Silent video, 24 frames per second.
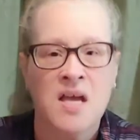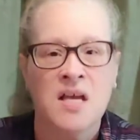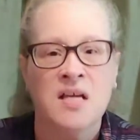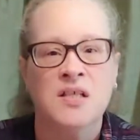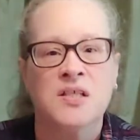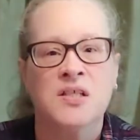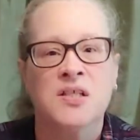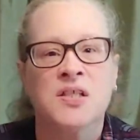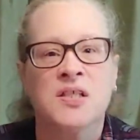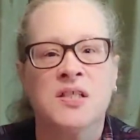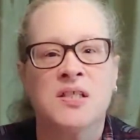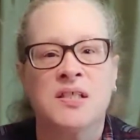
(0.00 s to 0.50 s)

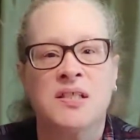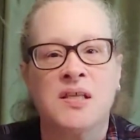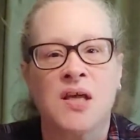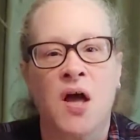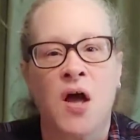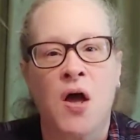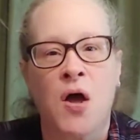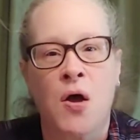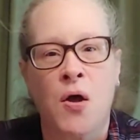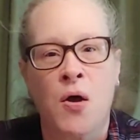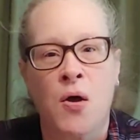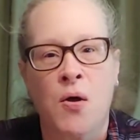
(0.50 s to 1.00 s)

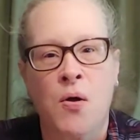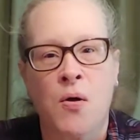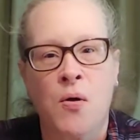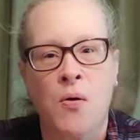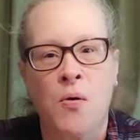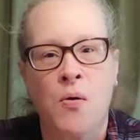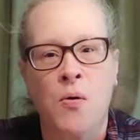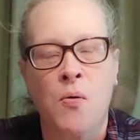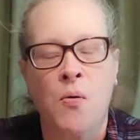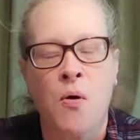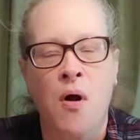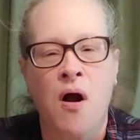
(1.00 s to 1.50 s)

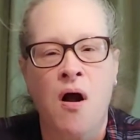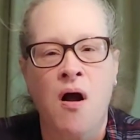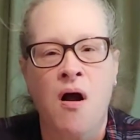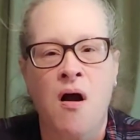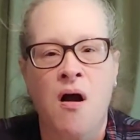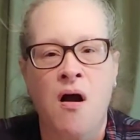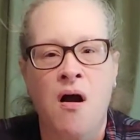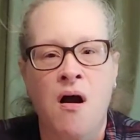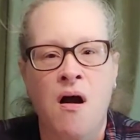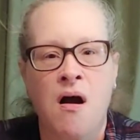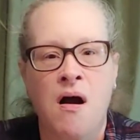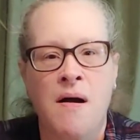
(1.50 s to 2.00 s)
So
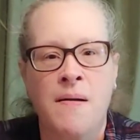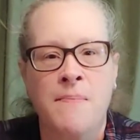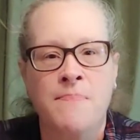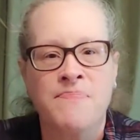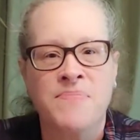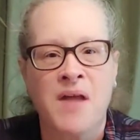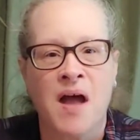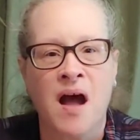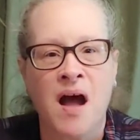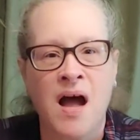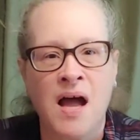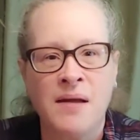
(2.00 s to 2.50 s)

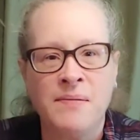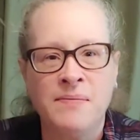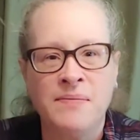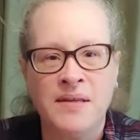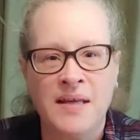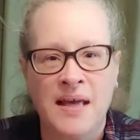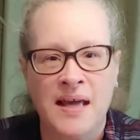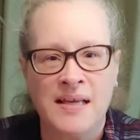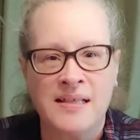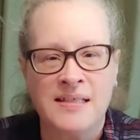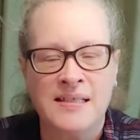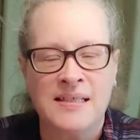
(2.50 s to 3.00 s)
I'm
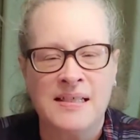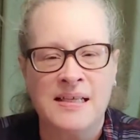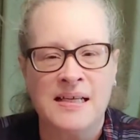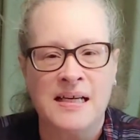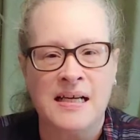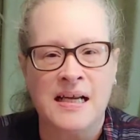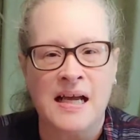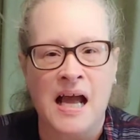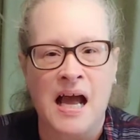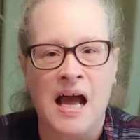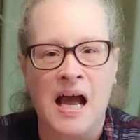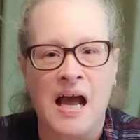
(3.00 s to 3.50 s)

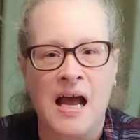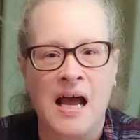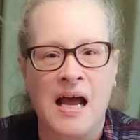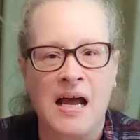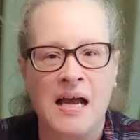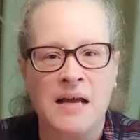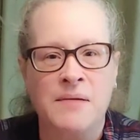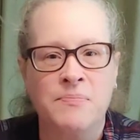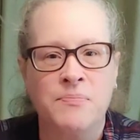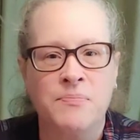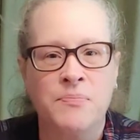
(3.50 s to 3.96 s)
guessing I